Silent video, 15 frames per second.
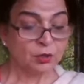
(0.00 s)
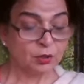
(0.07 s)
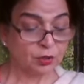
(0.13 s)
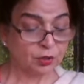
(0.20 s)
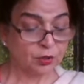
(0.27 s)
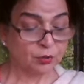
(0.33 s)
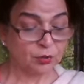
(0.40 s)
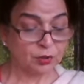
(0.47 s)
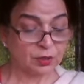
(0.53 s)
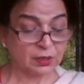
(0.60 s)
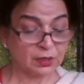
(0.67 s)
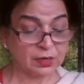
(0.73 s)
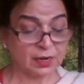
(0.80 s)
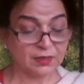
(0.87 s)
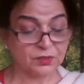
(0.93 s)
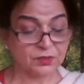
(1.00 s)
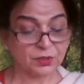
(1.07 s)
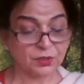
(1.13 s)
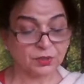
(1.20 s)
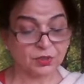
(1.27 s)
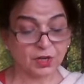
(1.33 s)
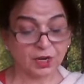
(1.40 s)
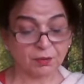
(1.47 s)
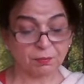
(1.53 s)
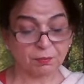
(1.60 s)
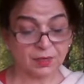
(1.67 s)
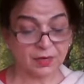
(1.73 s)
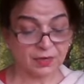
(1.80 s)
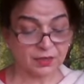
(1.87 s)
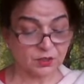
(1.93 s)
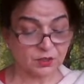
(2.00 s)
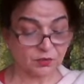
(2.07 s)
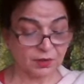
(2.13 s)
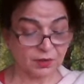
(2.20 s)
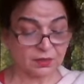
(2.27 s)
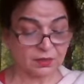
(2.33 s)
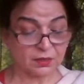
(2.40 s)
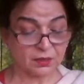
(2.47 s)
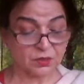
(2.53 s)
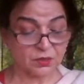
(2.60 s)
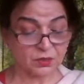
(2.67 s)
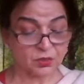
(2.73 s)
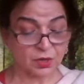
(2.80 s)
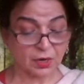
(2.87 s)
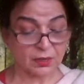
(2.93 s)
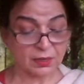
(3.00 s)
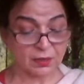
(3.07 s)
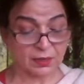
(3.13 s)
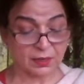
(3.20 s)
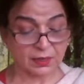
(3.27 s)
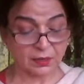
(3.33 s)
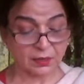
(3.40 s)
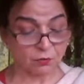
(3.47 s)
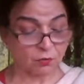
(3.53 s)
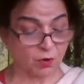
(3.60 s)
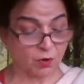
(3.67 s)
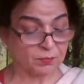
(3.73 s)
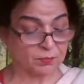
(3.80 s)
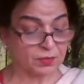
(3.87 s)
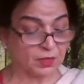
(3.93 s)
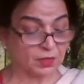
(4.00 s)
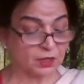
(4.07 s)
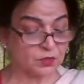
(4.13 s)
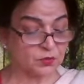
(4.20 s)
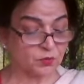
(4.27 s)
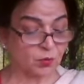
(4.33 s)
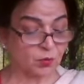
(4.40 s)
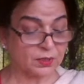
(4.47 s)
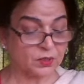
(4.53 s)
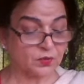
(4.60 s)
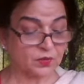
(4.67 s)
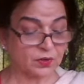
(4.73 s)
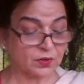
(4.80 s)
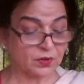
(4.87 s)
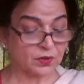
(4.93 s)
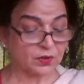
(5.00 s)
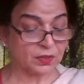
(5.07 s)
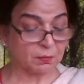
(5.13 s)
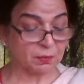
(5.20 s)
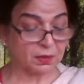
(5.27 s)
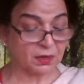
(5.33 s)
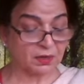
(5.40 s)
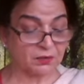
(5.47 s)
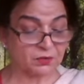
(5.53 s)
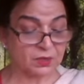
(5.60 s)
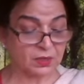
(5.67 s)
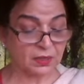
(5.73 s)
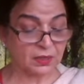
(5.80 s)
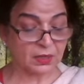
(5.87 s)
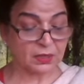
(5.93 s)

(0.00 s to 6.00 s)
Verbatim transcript: Duryodhan glances sharply at his friend, startled at the warmth in his voice for the Pandavas.